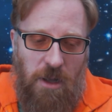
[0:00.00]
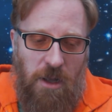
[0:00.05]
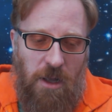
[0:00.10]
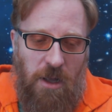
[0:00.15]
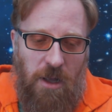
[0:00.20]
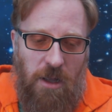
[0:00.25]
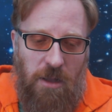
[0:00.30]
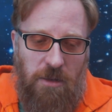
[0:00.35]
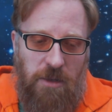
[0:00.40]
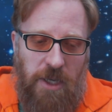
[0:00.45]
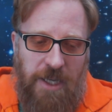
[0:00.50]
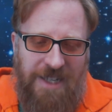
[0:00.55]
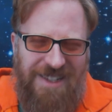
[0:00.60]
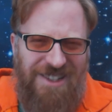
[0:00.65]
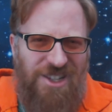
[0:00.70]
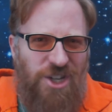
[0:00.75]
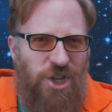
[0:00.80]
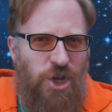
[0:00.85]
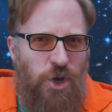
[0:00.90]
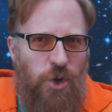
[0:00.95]

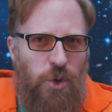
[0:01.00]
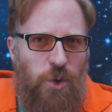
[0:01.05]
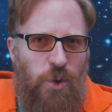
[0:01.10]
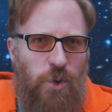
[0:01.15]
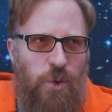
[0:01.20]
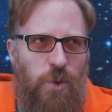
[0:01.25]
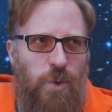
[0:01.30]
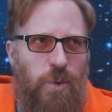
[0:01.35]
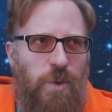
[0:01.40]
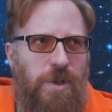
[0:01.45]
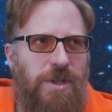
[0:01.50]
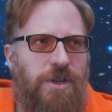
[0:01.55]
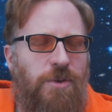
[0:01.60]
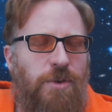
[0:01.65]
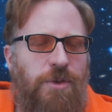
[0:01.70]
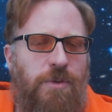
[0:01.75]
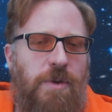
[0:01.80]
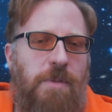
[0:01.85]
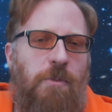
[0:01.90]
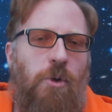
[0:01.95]
like two
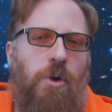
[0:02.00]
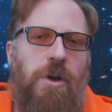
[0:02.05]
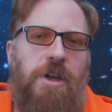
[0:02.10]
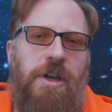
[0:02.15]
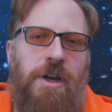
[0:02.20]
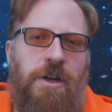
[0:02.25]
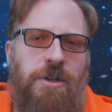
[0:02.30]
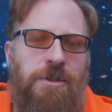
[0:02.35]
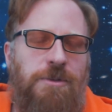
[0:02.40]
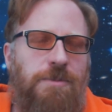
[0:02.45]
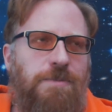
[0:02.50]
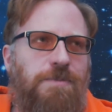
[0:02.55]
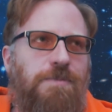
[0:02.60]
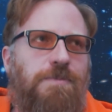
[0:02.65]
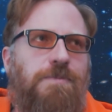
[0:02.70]
or three more years,